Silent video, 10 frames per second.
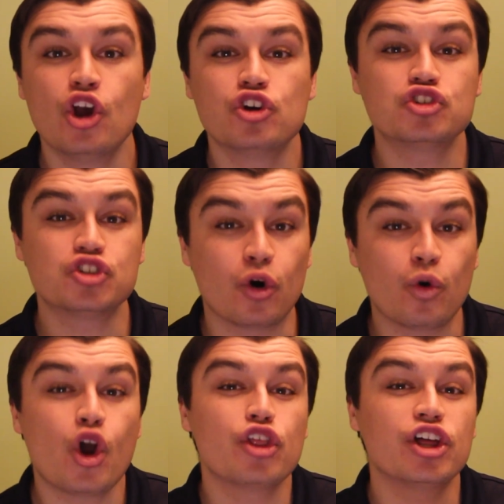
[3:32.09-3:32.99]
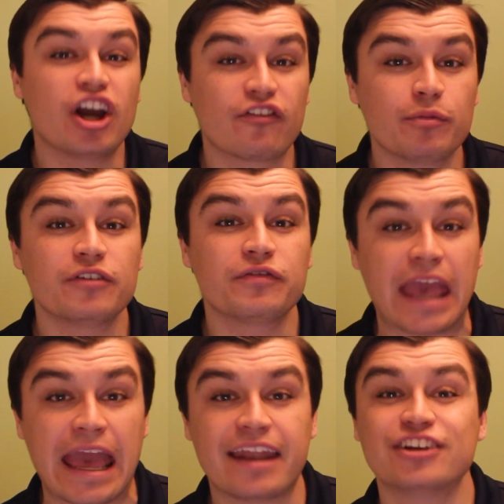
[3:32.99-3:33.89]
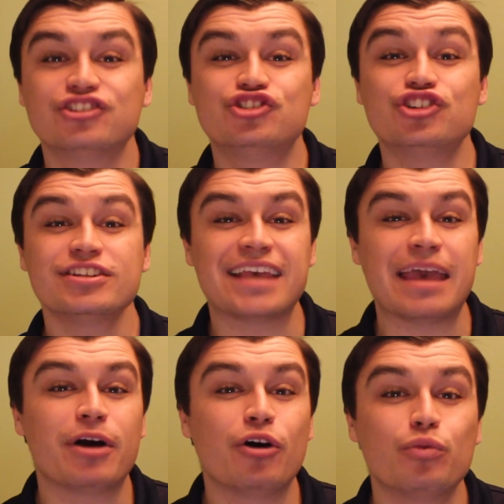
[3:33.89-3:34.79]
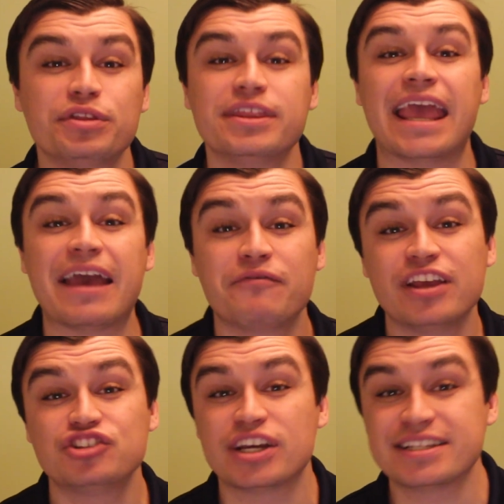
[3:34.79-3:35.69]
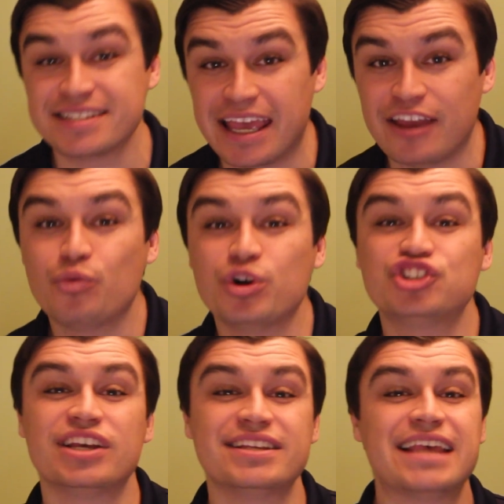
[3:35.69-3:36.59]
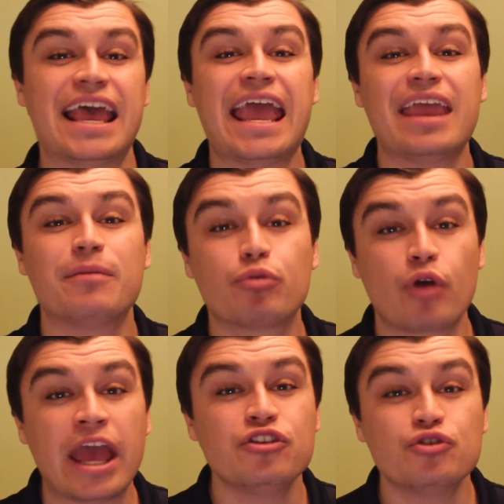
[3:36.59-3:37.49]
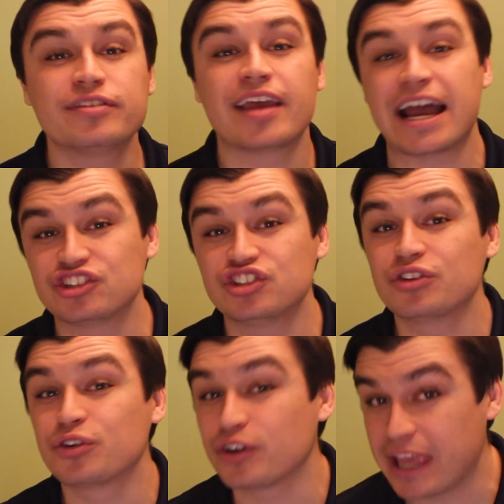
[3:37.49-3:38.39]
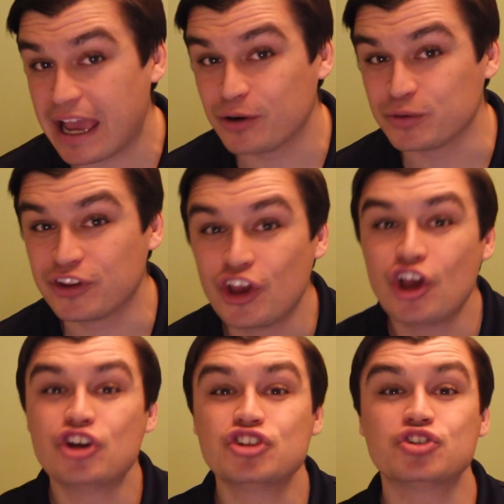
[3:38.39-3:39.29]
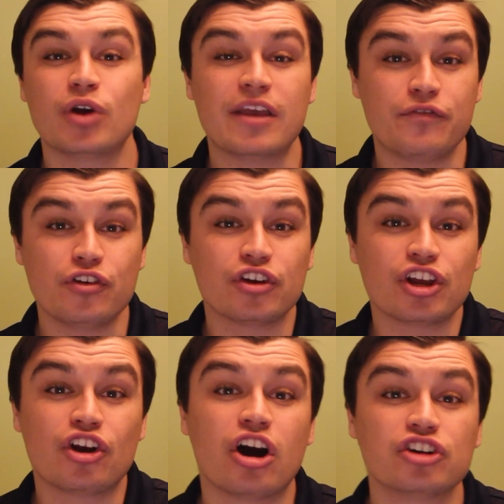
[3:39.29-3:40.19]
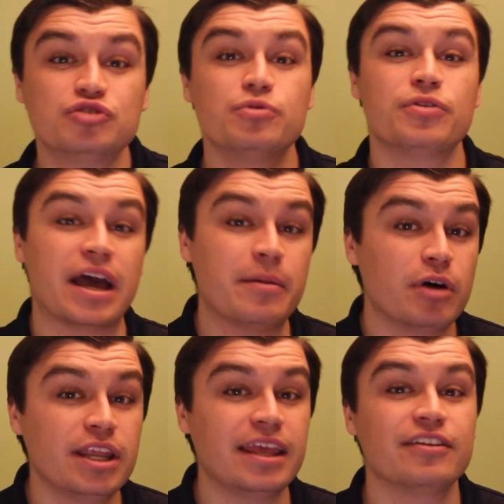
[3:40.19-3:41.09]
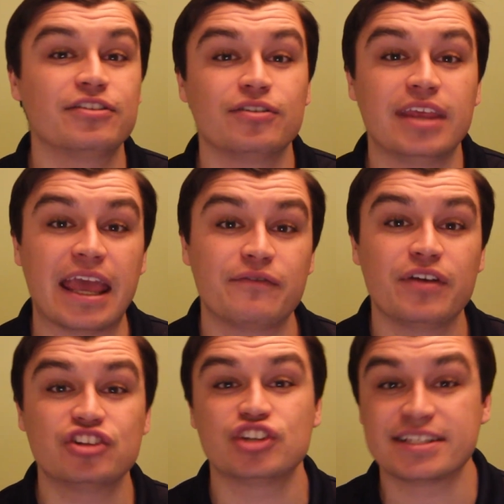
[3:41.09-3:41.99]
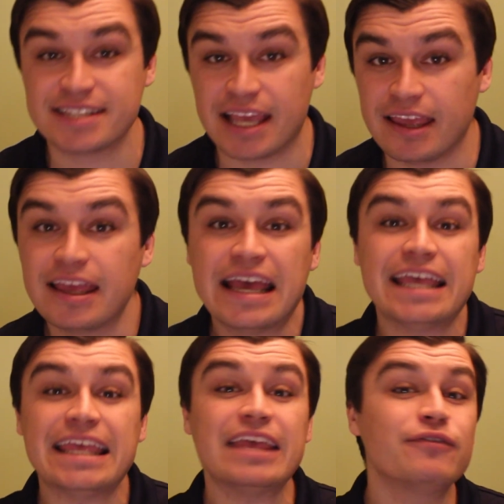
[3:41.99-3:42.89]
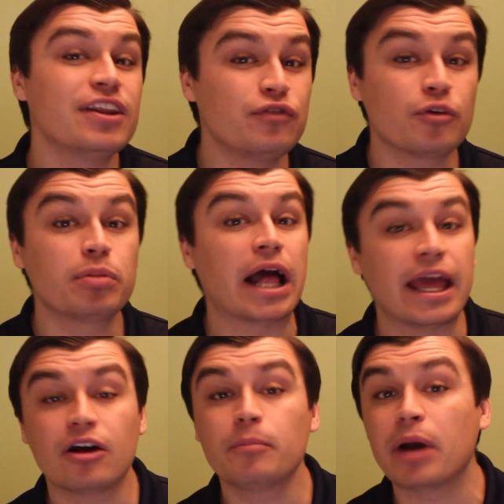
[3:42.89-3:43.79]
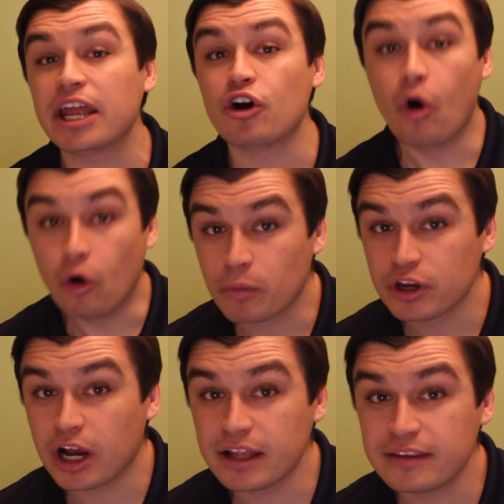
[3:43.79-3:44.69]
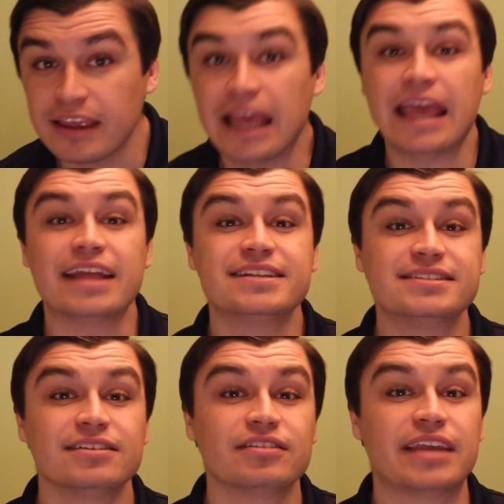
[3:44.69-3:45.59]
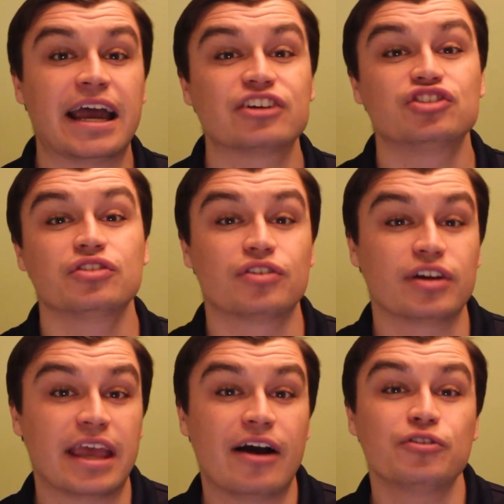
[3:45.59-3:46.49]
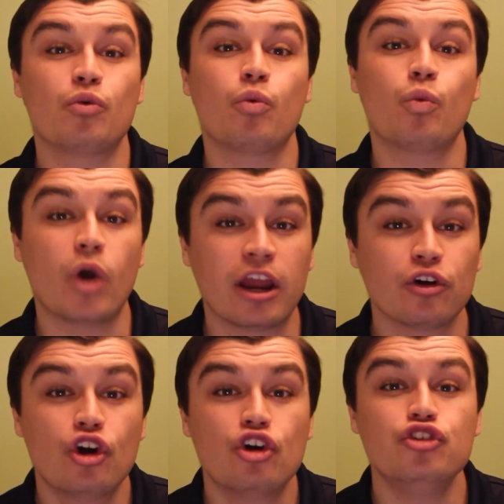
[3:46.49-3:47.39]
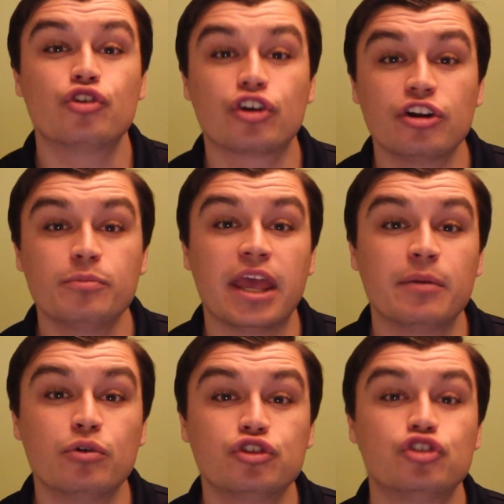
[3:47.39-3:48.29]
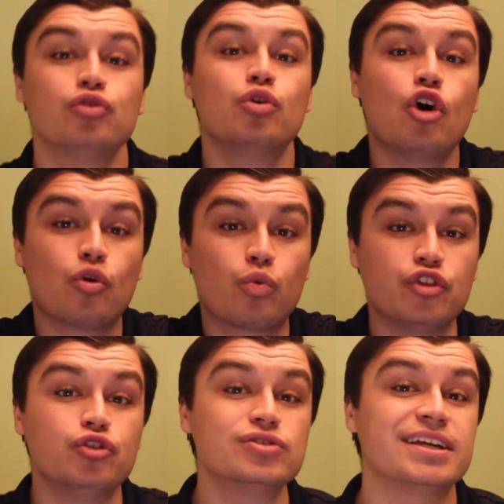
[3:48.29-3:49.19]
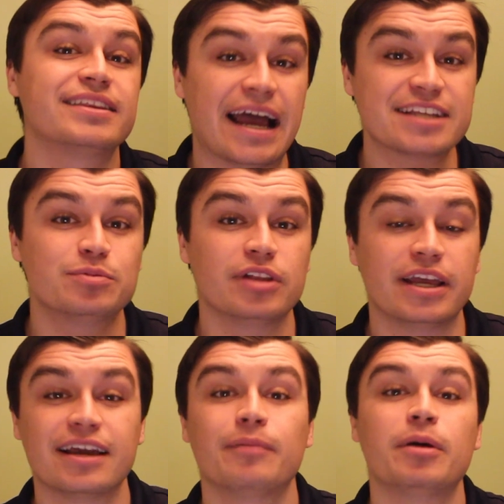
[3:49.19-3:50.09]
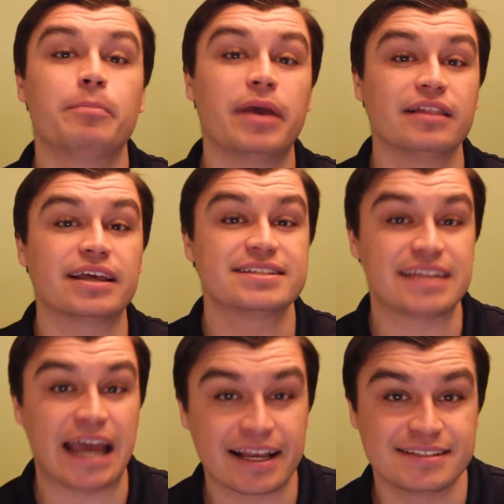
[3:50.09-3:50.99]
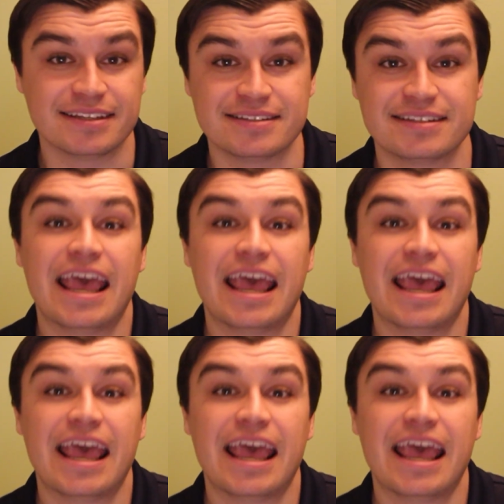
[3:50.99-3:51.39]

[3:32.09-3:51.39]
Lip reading: So the government of Canada just came out with the FHSA, which is a brand new tax sheltered account. So if you can contribute that money into the FHSA, even if you're planning on buying a home or not, it's still a tax sheltered account where you're going to be able to reduce that taxable income and pay less taxes.